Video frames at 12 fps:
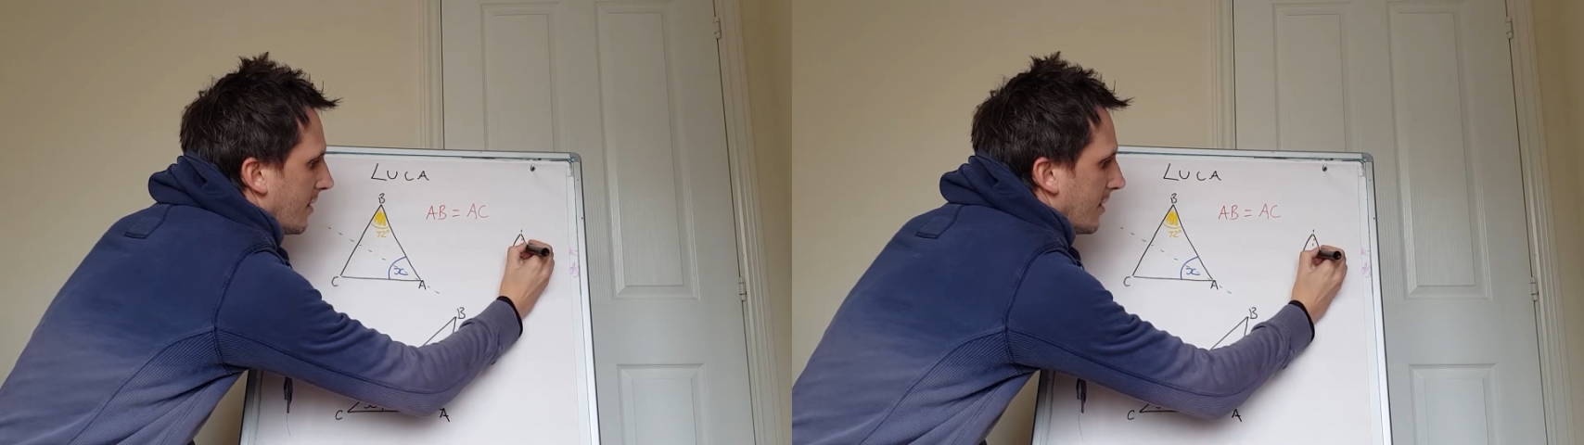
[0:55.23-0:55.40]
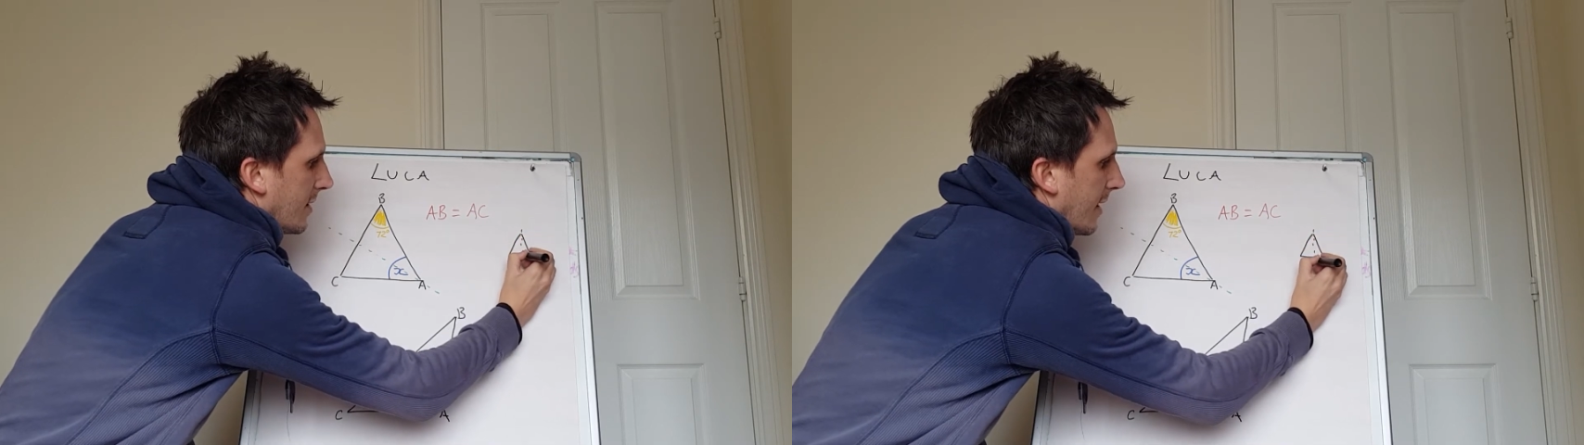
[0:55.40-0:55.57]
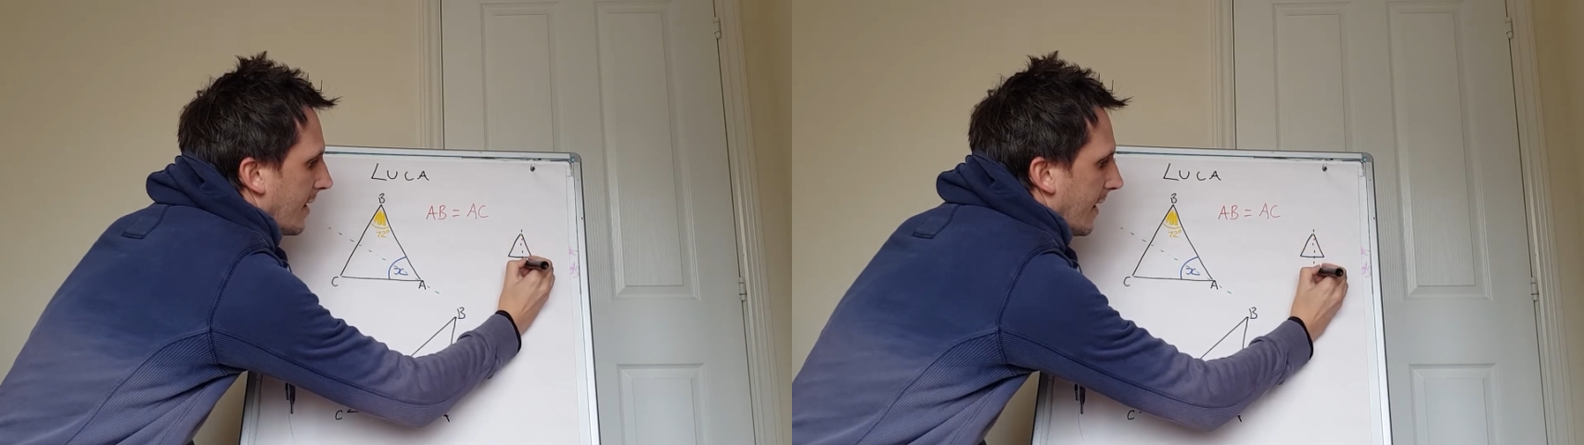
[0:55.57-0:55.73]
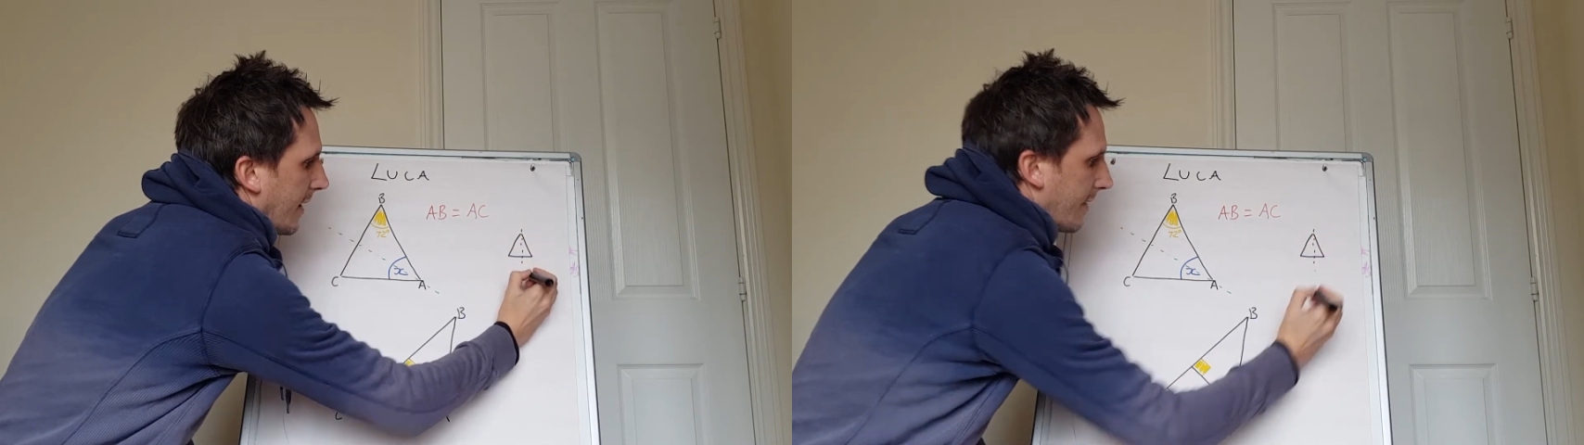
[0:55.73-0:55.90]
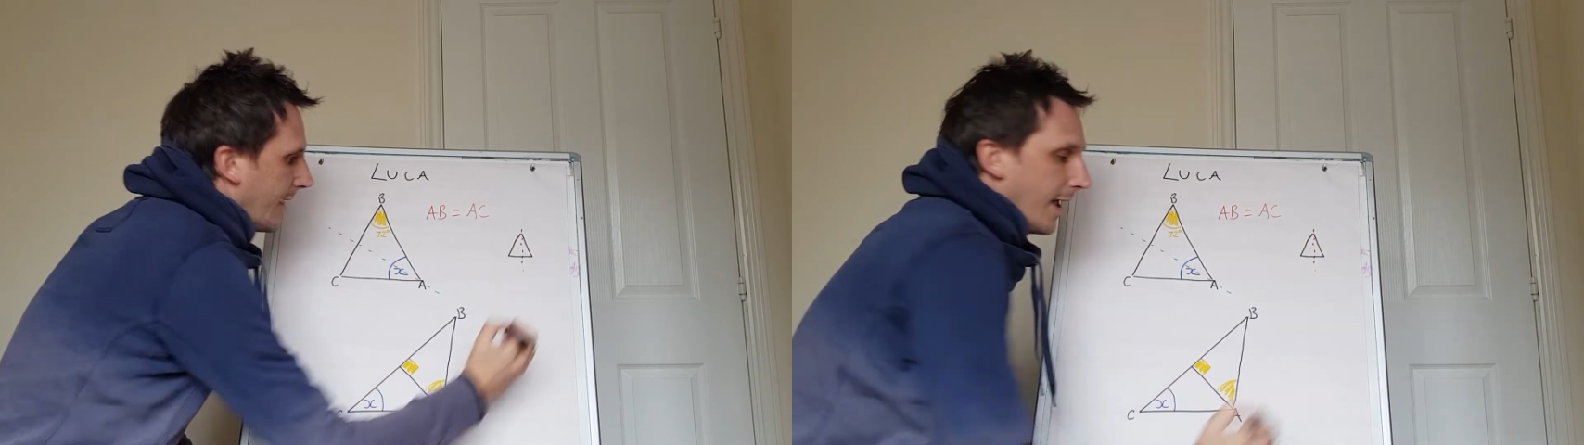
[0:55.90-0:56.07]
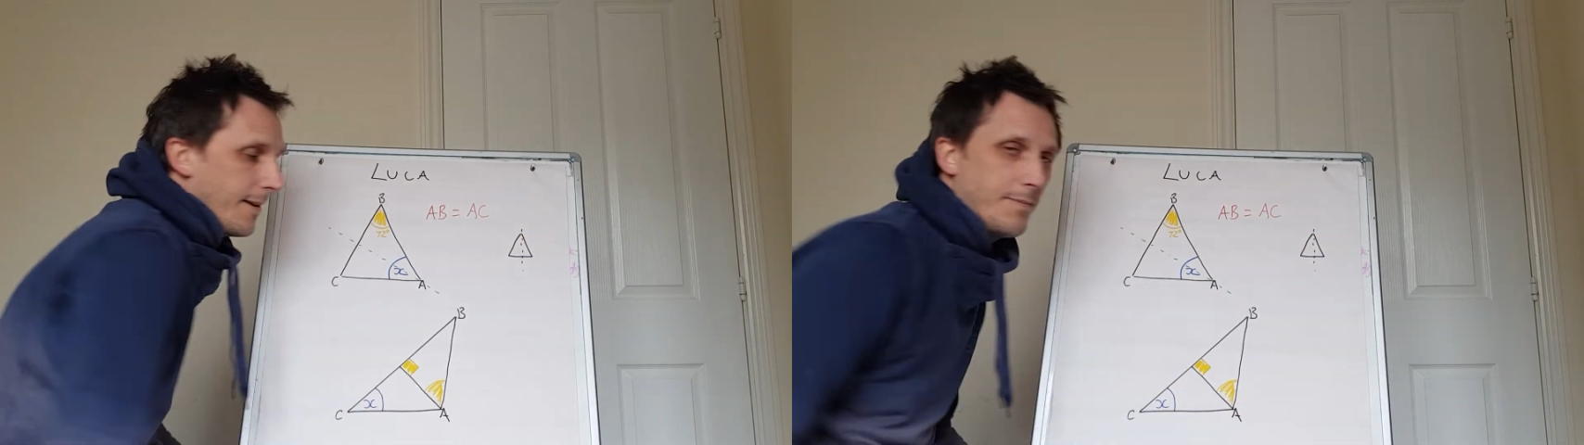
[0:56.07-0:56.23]
done like
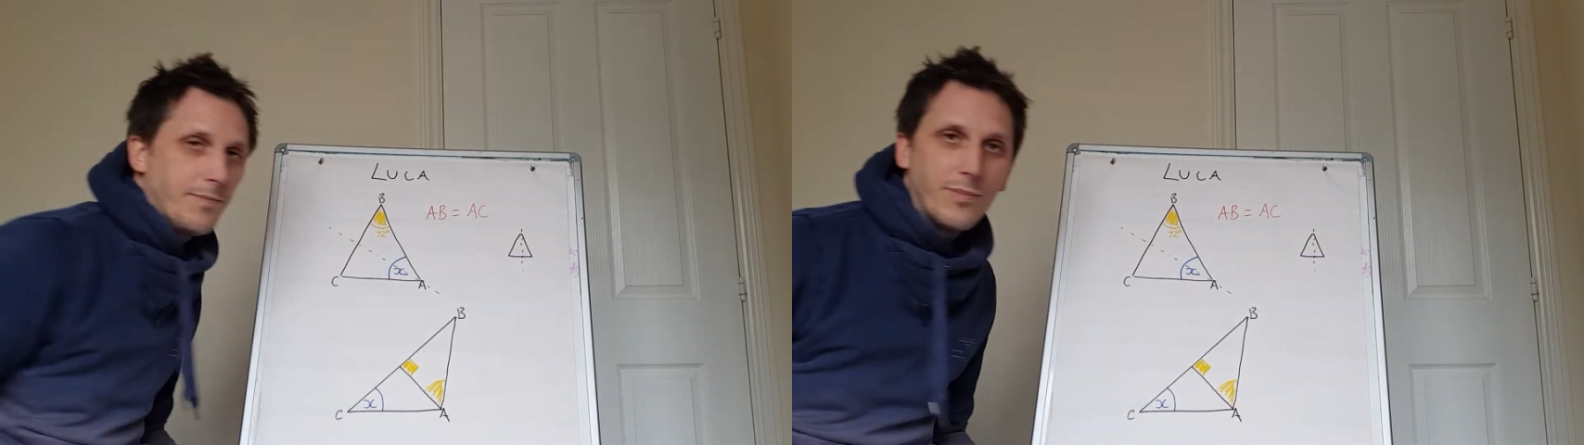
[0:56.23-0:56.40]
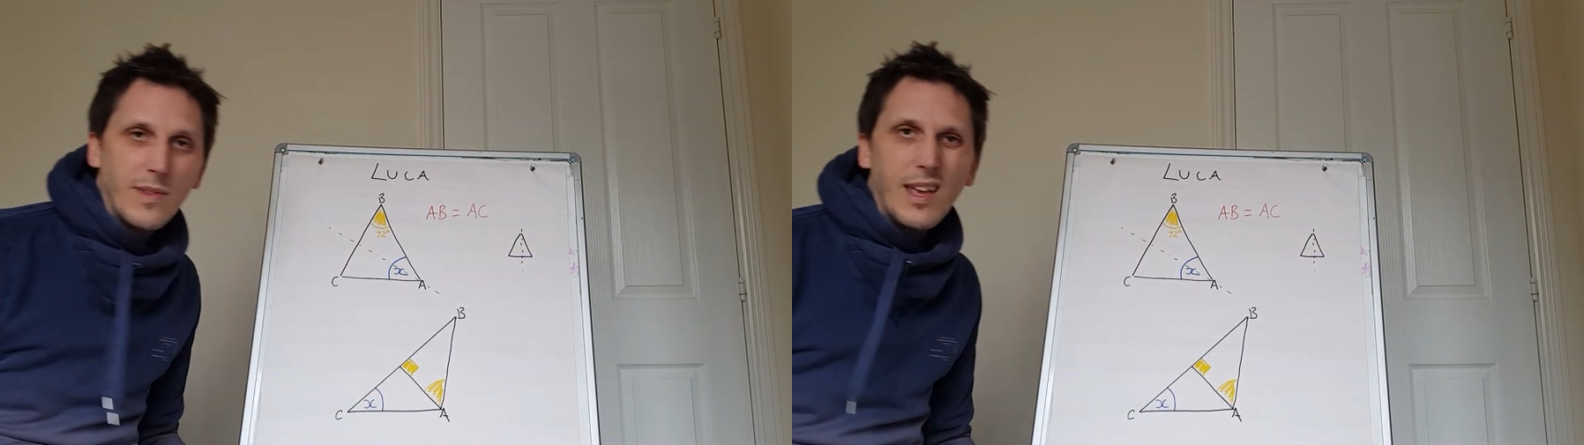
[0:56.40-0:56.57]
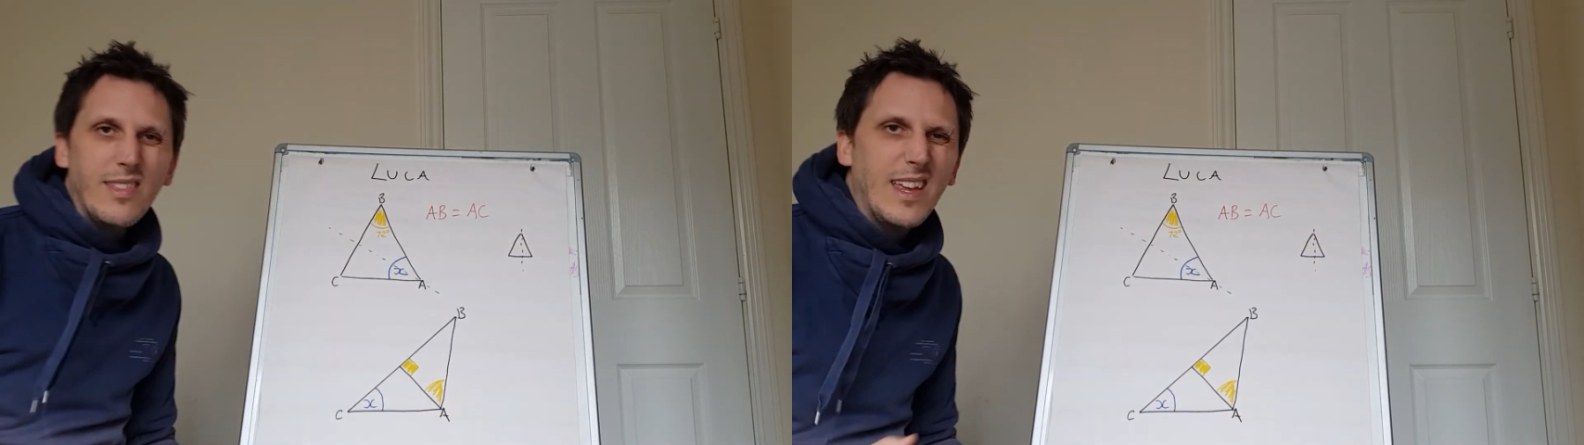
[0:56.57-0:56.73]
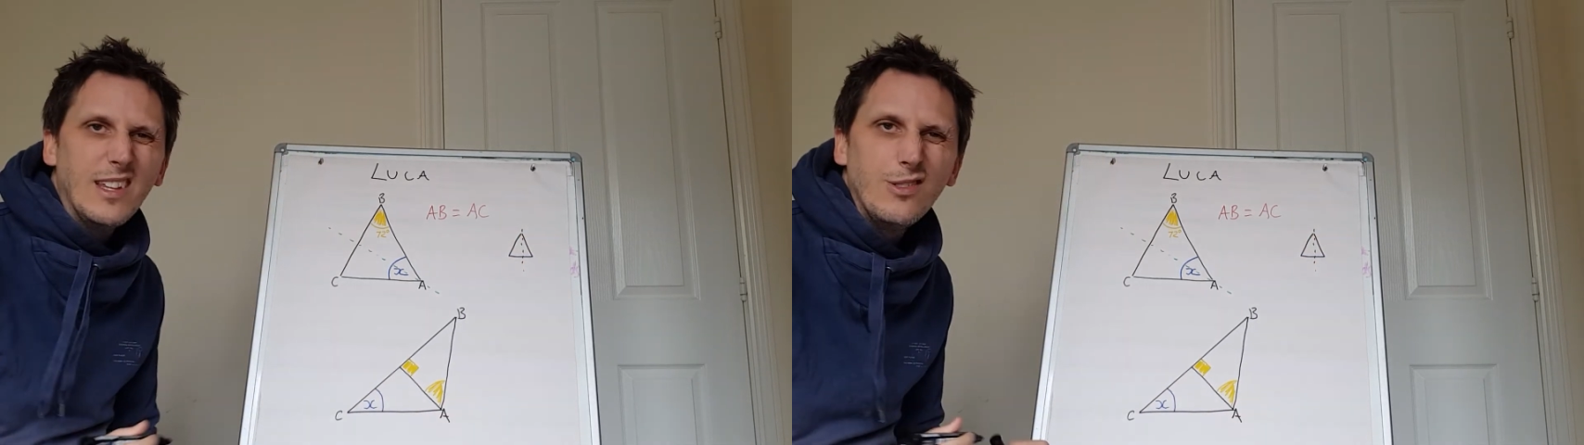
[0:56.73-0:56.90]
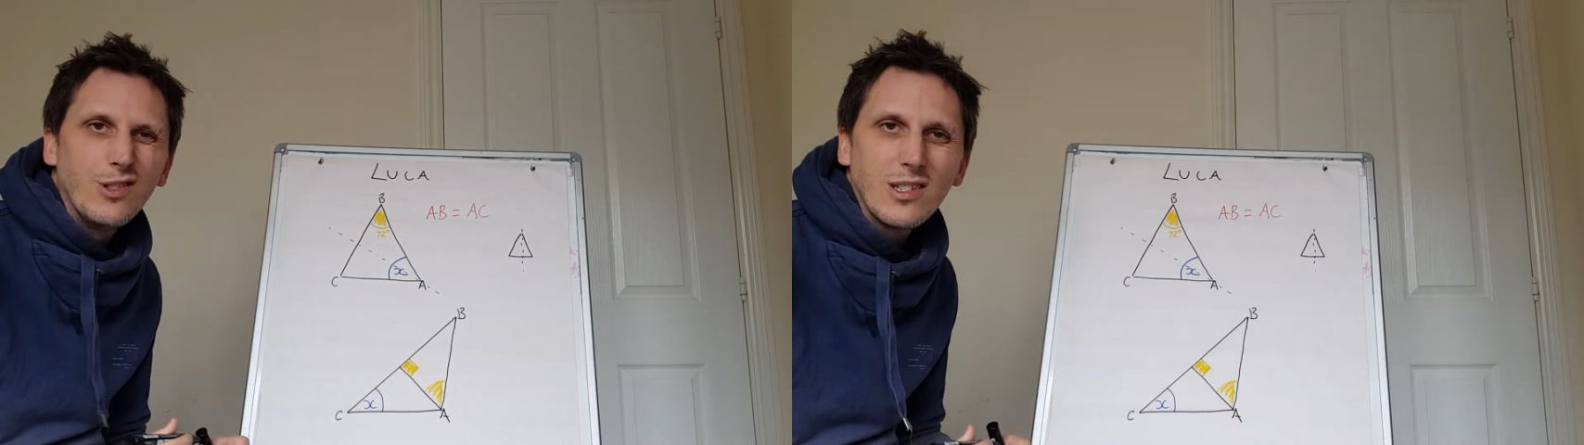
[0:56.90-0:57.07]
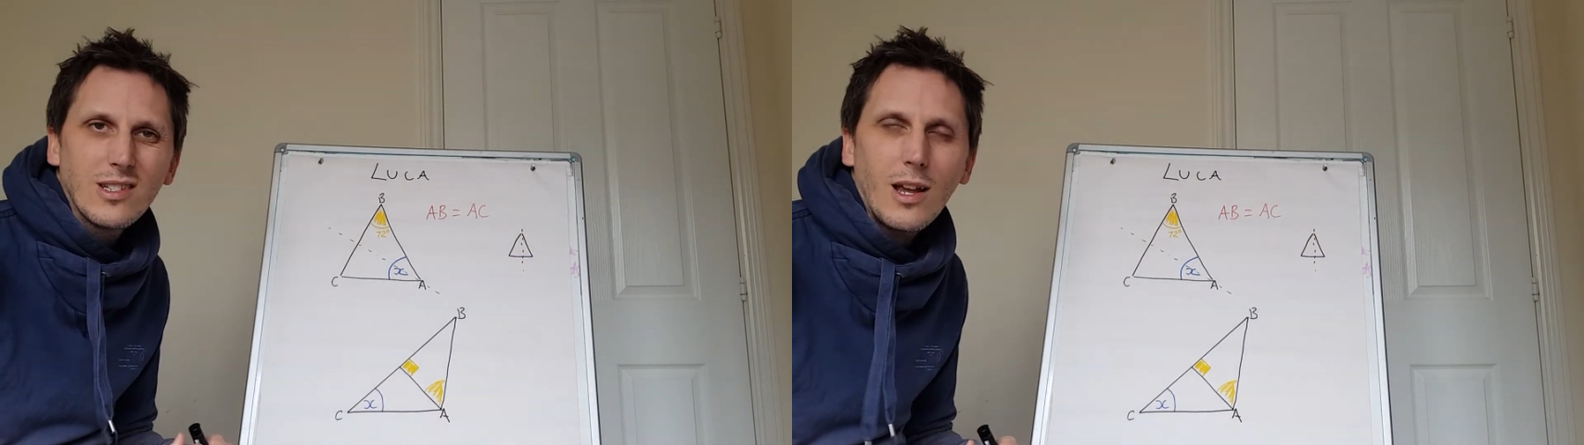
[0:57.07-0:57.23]
that. And then you
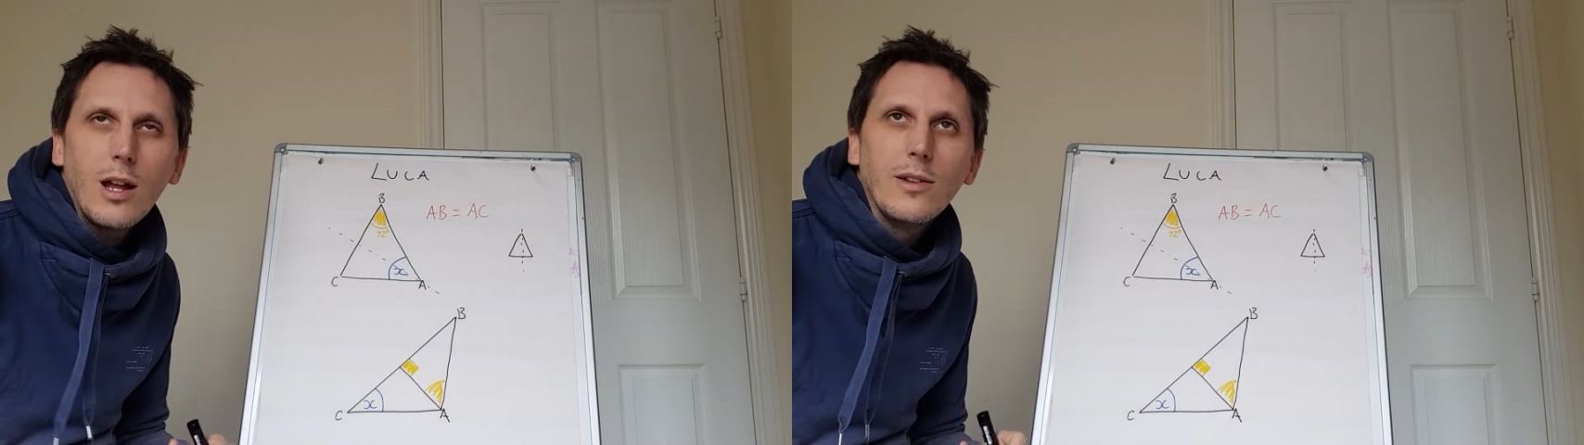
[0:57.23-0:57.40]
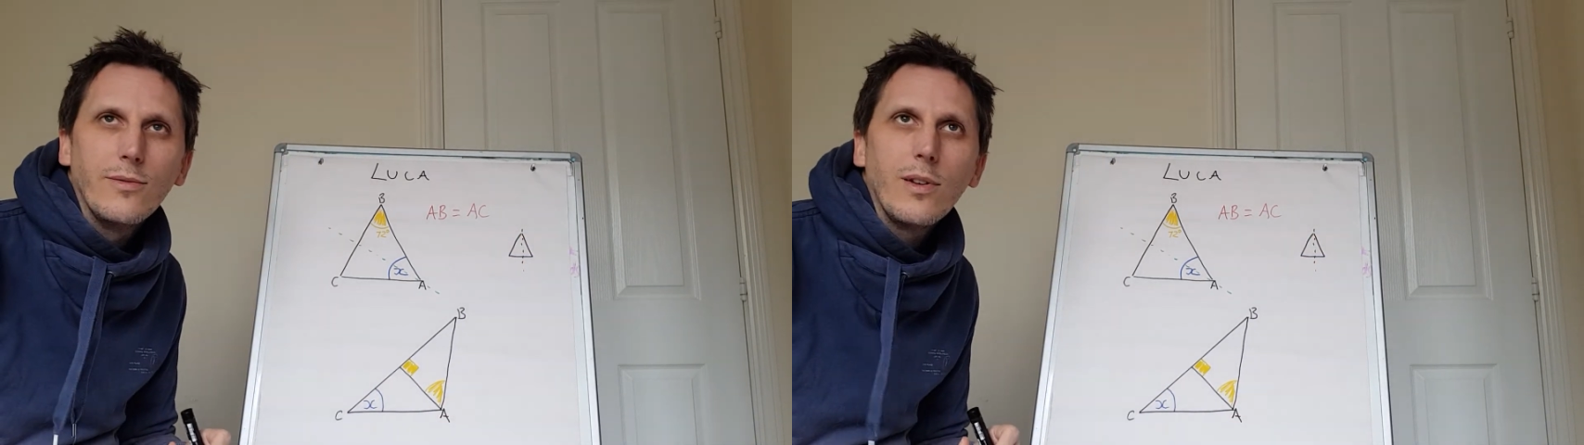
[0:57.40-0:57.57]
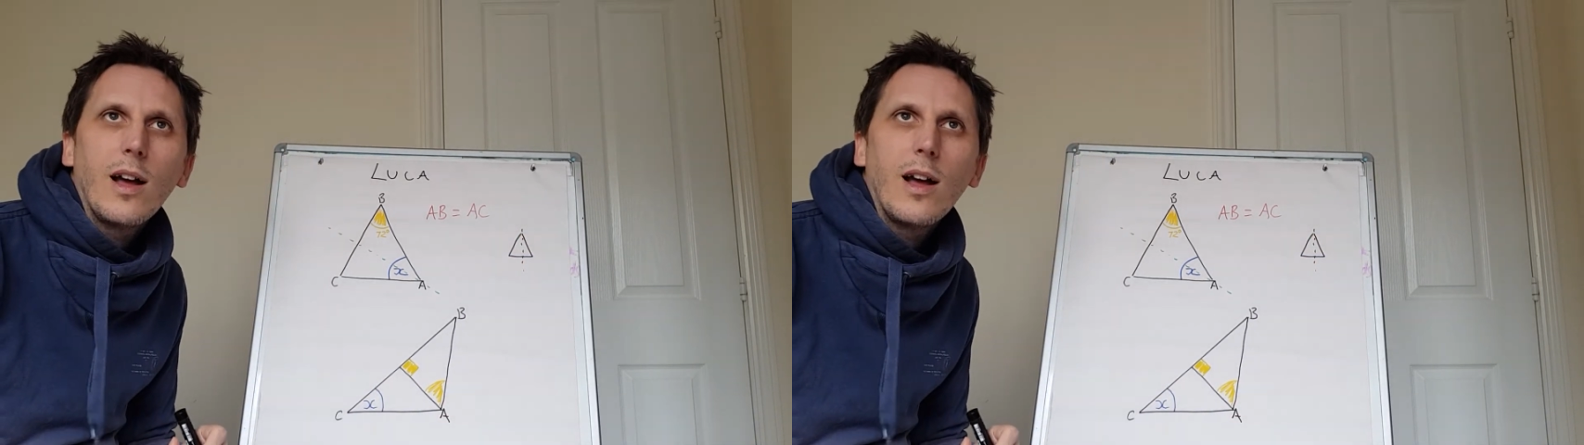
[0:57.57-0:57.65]
just kind of,